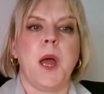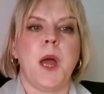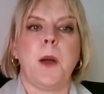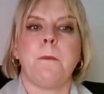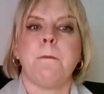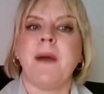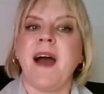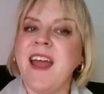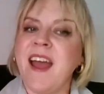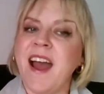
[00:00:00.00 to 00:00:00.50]

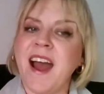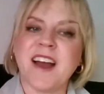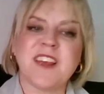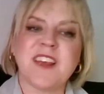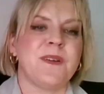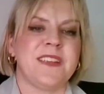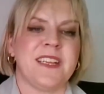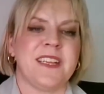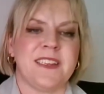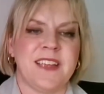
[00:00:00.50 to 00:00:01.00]
My
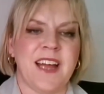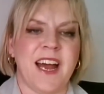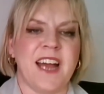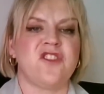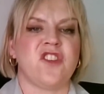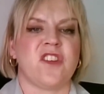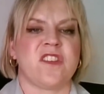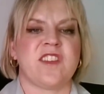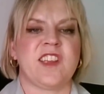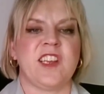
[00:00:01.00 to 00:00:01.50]
husband and I
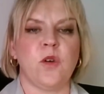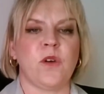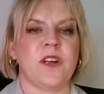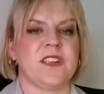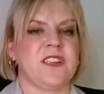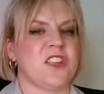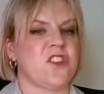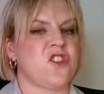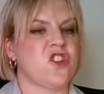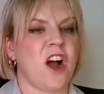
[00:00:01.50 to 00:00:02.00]
just looked
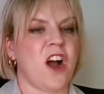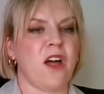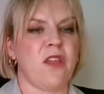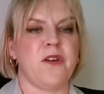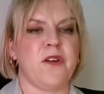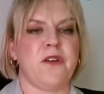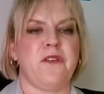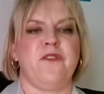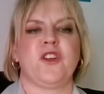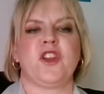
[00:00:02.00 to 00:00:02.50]
at each
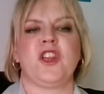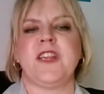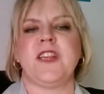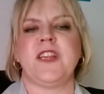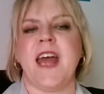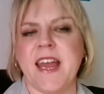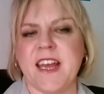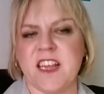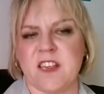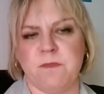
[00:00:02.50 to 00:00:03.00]
other for
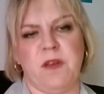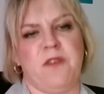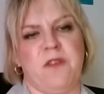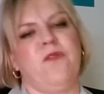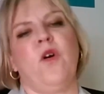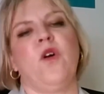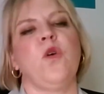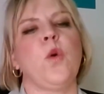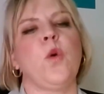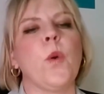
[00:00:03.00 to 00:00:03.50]
days
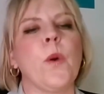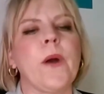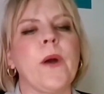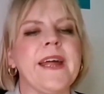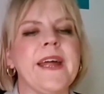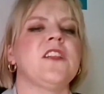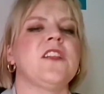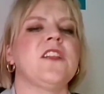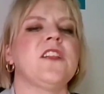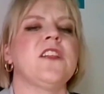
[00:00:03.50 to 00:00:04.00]
before we
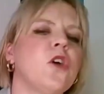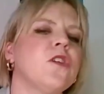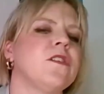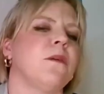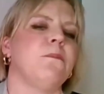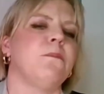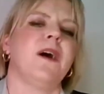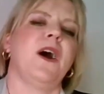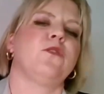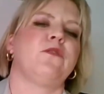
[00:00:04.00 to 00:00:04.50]
really talked
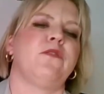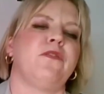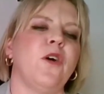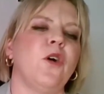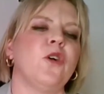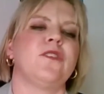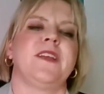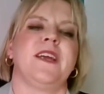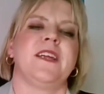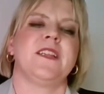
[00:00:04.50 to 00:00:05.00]
about
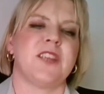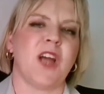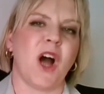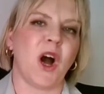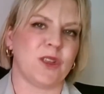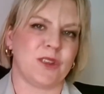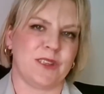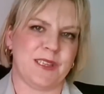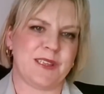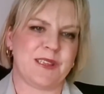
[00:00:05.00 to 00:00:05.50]
Foti and
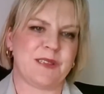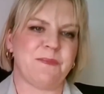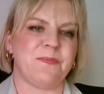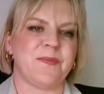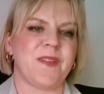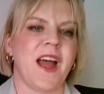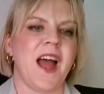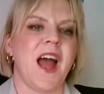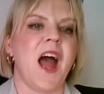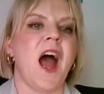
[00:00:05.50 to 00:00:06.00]
autism.
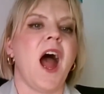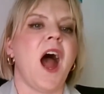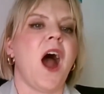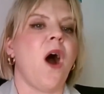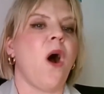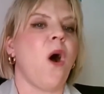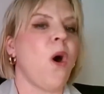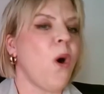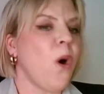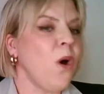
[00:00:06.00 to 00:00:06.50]

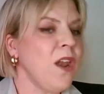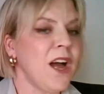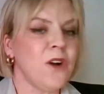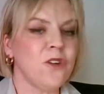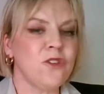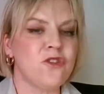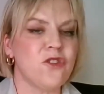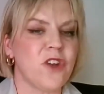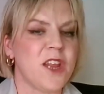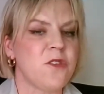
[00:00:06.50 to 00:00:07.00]
All
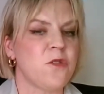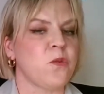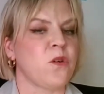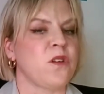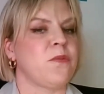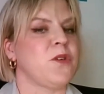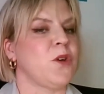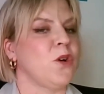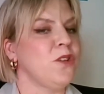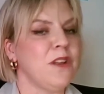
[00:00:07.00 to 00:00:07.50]
our dreams
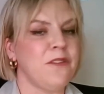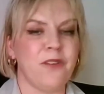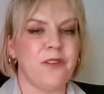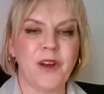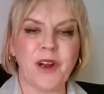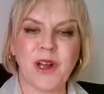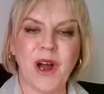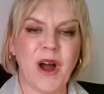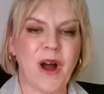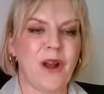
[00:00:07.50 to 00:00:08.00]
with
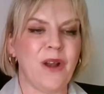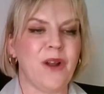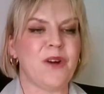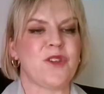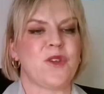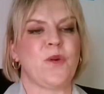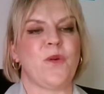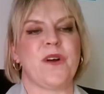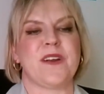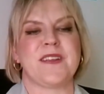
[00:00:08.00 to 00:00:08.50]
beautiful
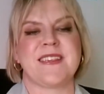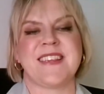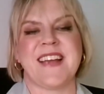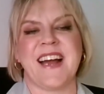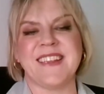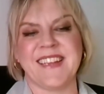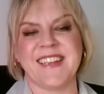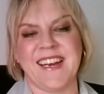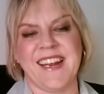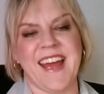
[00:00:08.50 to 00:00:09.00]
colors were
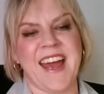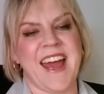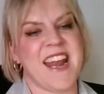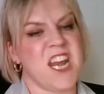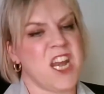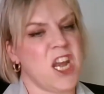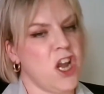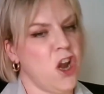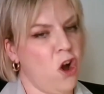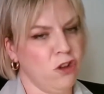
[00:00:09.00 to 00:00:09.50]
suddenly
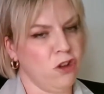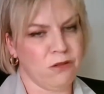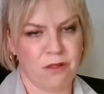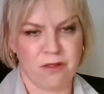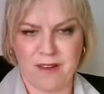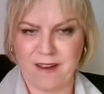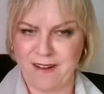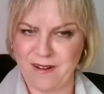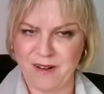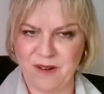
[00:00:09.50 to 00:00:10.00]
not
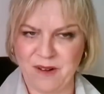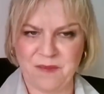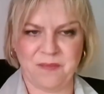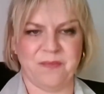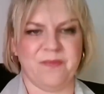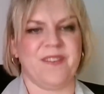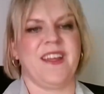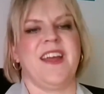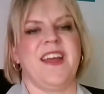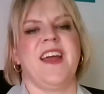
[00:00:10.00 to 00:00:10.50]
there.
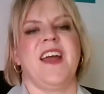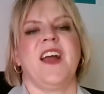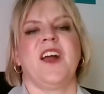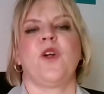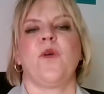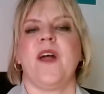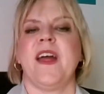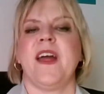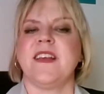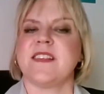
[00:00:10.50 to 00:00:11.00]

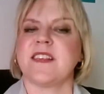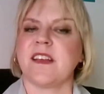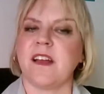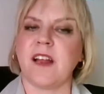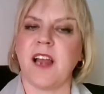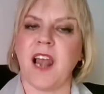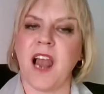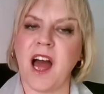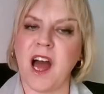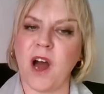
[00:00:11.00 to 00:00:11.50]
Grey
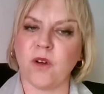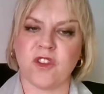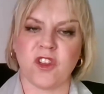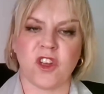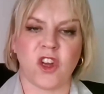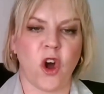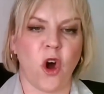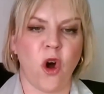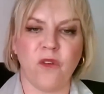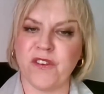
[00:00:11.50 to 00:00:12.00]
clouds
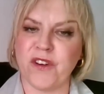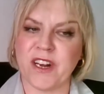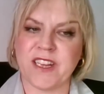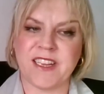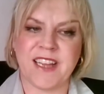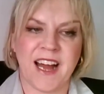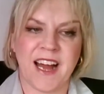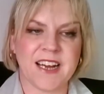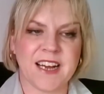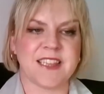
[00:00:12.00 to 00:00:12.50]

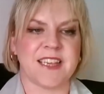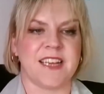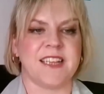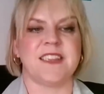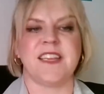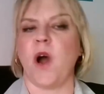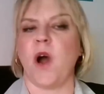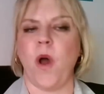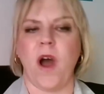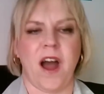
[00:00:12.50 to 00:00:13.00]
covered us
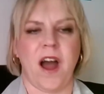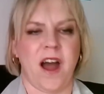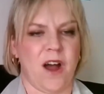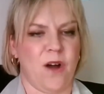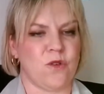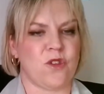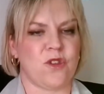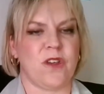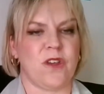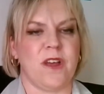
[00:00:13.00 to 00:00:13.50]
and our
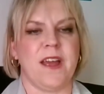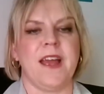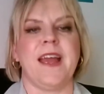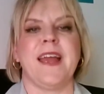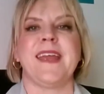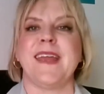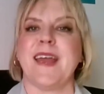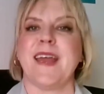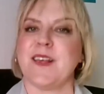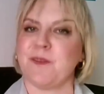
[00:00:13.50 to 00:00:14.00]
house.
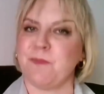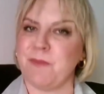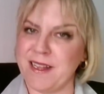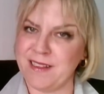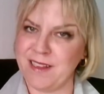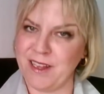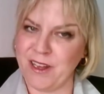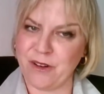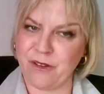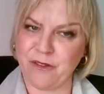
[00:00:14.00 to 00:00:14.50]
Yes, my
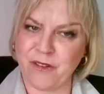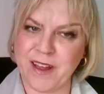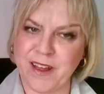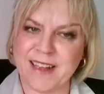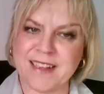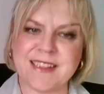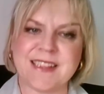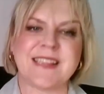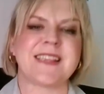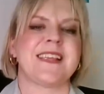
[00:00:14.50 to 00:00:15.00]
dear
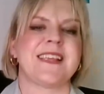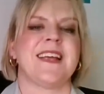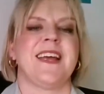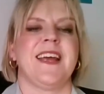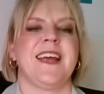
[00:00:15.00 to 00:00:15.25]
friends,